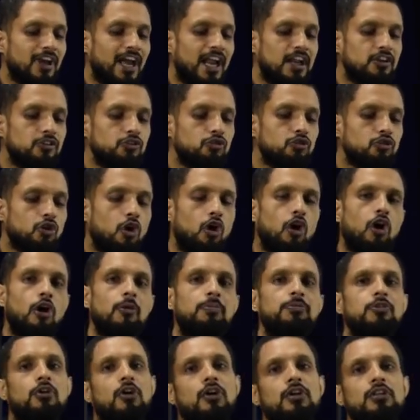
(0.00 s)

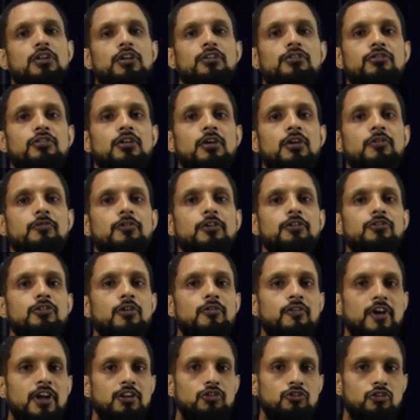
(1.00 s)
adsorbed on the surface
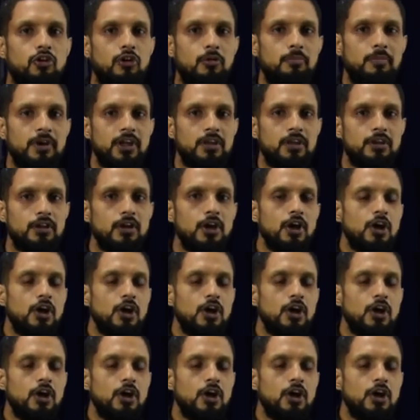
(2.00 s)
of adsorbent.